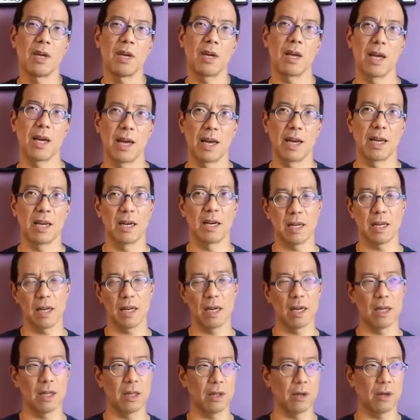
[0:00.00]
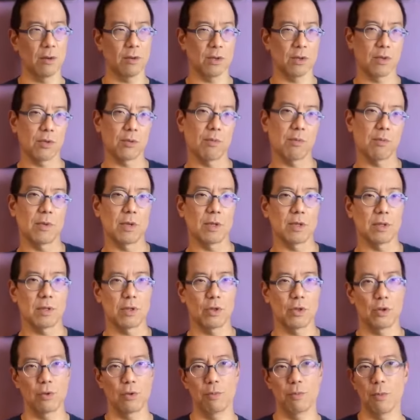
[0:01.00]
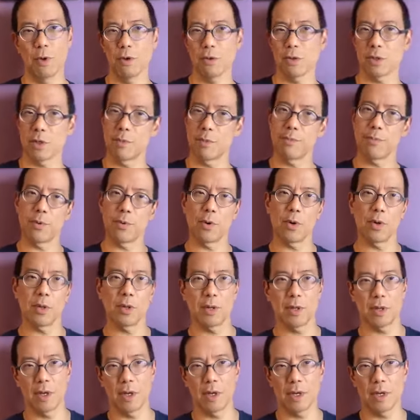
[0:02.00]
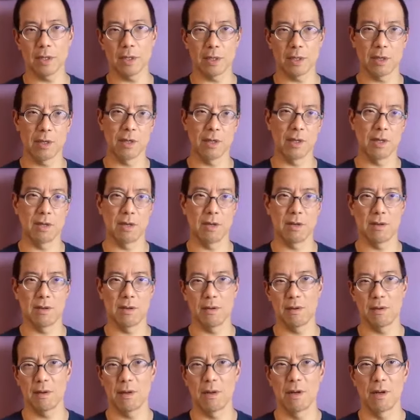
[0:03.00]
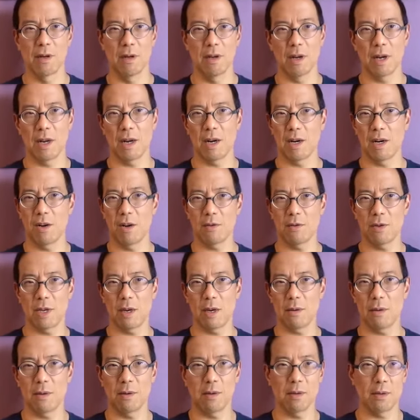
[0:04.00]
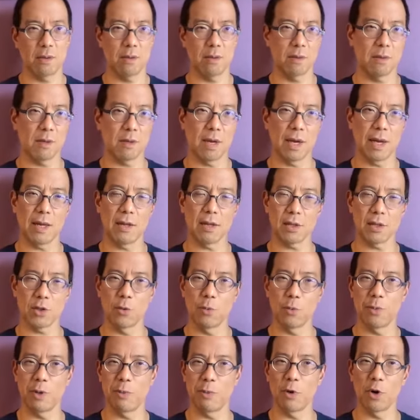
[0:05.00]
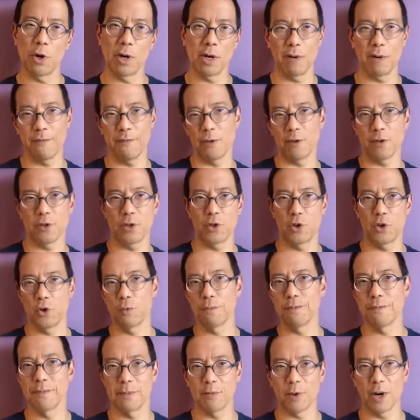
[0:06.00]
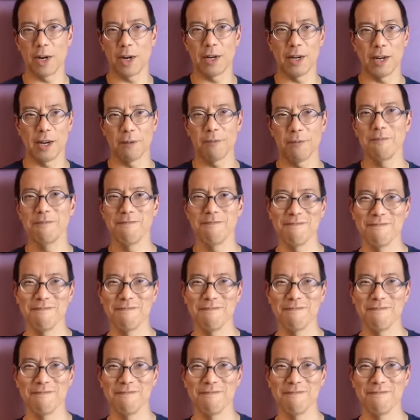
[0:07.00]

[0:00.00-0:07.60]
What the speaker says: And those are the two most important things. And then, I don't know, Alex will be more helpful to you right now.